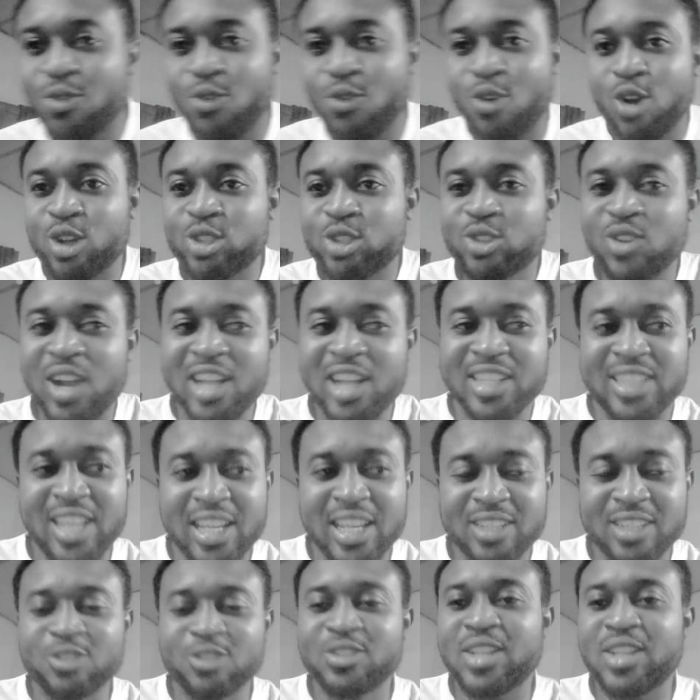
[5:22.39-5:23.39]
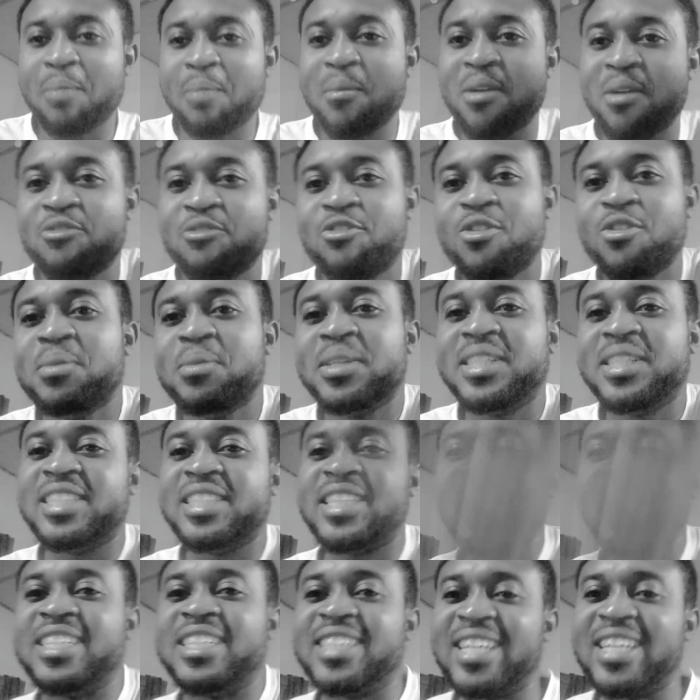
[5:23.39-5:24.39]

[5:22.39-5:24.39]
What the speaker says: Ghostwriters is a man for which she a